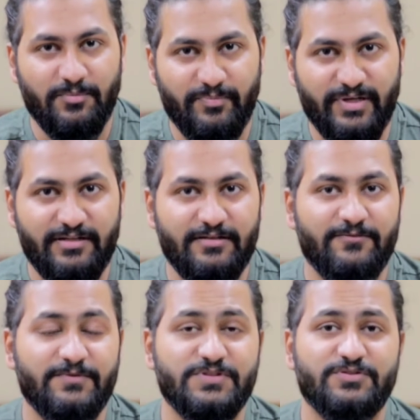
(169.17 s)
the pen
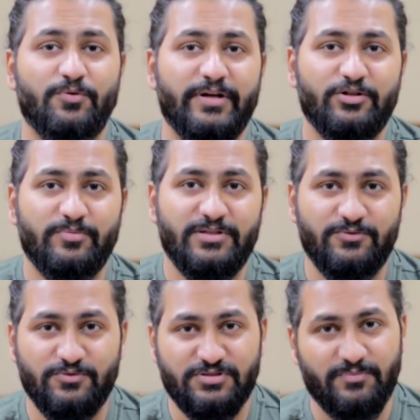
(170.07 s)
which is going to be
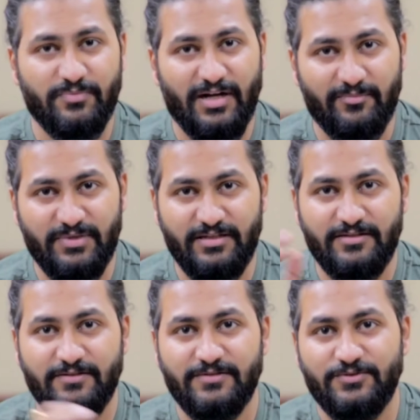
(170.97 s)
used by me